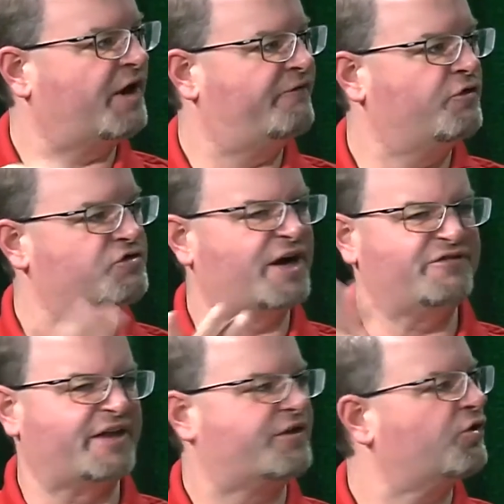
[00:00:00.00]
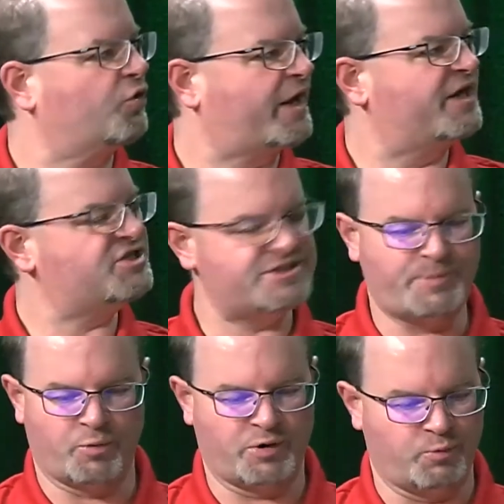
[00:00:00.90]
food drives at their locations,
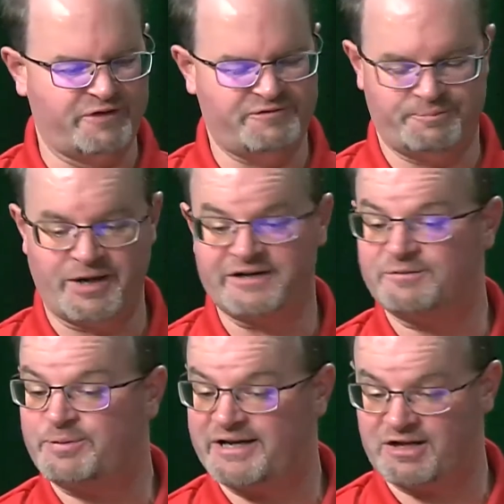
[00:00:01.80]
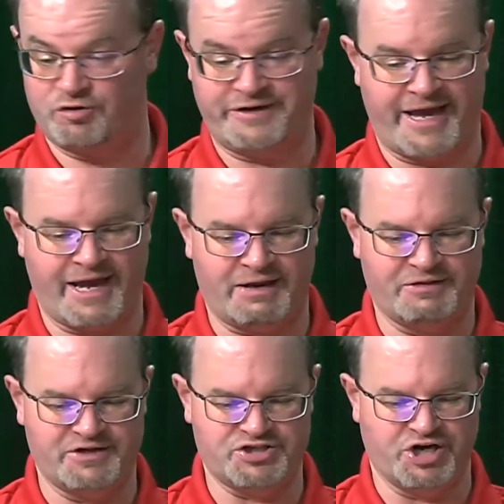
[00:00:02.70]
but we've picked a particular day
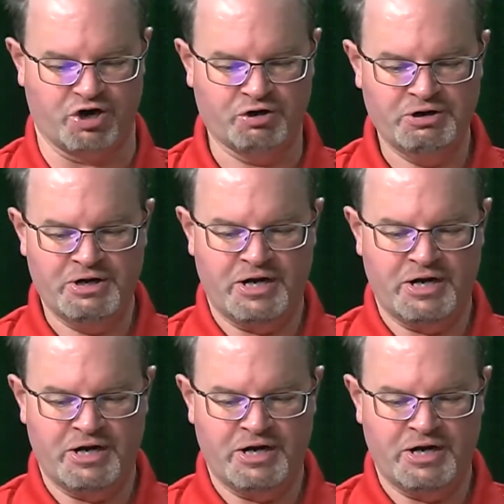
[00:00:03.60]
this year,